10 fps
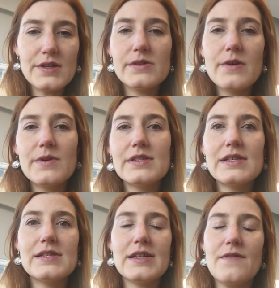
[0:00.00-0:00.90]
So I want to
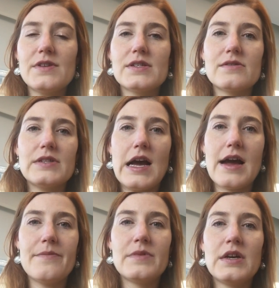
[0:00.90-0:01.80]
see this every single
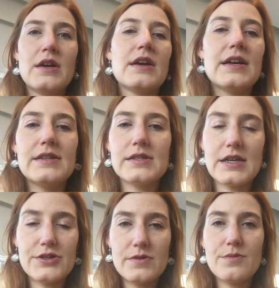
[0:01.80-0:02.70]
time in
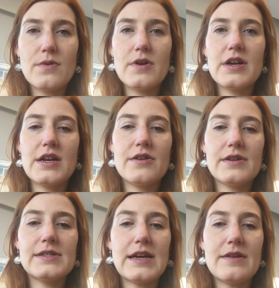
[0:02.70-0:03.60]
discussion board, in
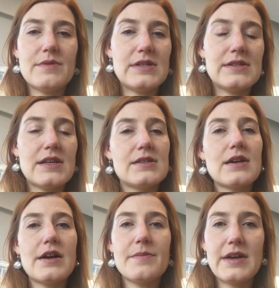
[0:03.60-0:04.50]
your assignments. It's
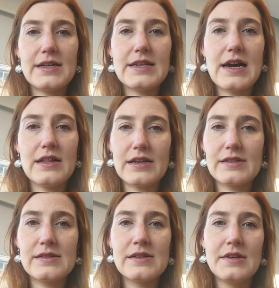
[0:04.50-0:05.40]
got to be
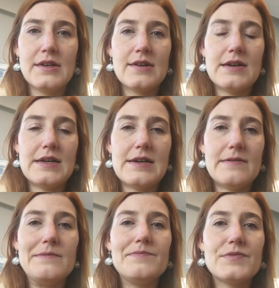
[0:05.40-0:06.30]
italics.
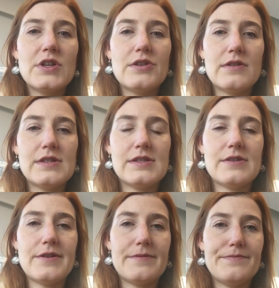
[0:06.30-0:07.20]
This
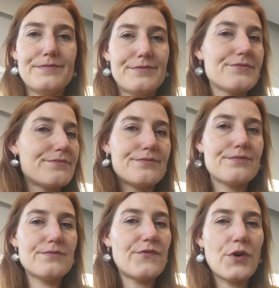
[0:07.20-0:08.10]
is a
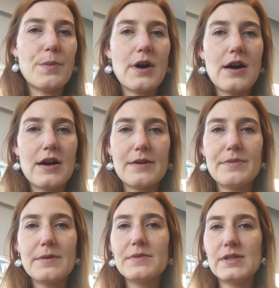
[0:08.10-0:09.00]
faux pas, a
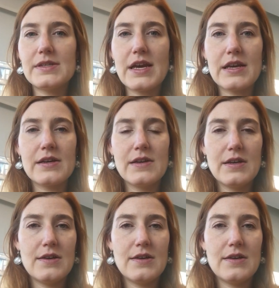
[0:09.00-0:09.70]
big mistake.